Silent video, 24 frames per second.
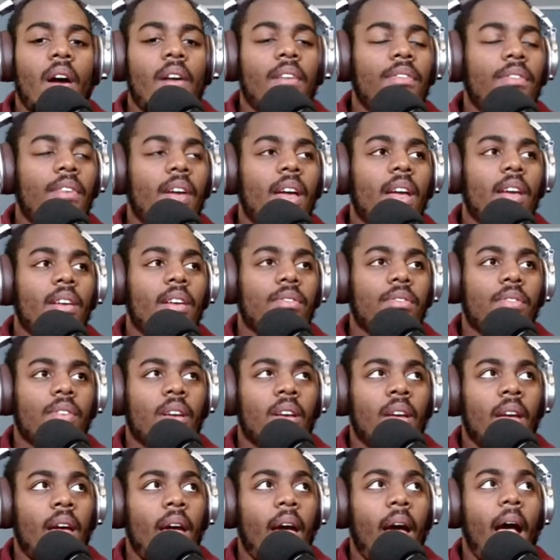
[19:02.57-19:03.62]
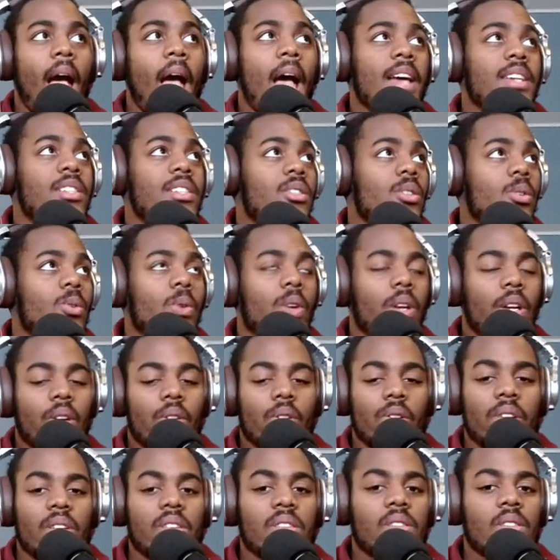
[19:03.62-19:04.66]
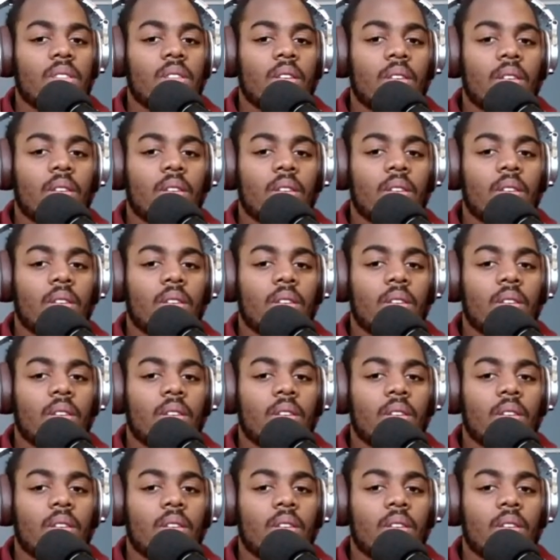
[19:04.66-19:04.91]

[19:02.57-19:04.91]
faith has to increase.